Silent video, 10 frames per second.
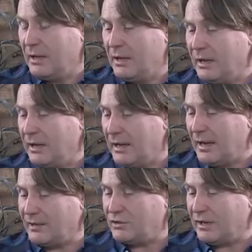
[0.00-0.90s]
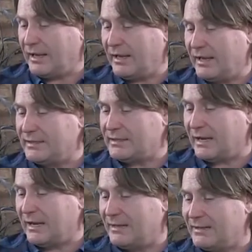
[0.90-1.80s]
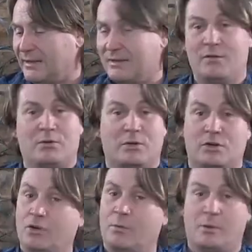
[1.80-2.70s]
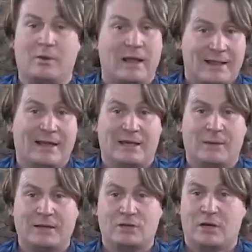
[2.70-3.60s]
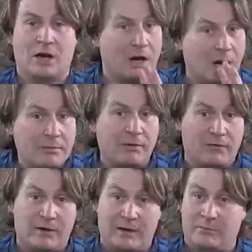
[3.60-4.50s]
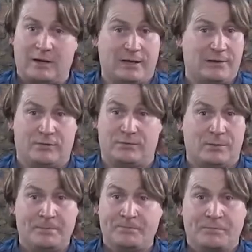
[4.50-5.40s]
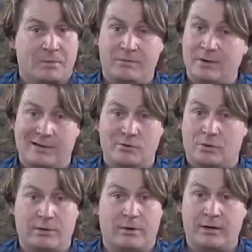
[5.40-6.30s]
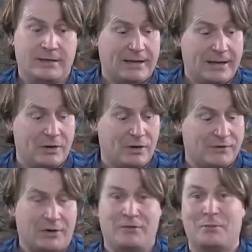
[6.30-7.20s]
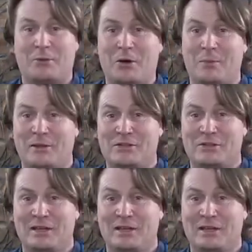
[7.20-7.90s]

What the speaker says: Angela Higgins saying that you've ordered your book. Thank you, Angela. I hope you find it really useful. We've really enjoyed writing it here. Look, I've got a few more copies.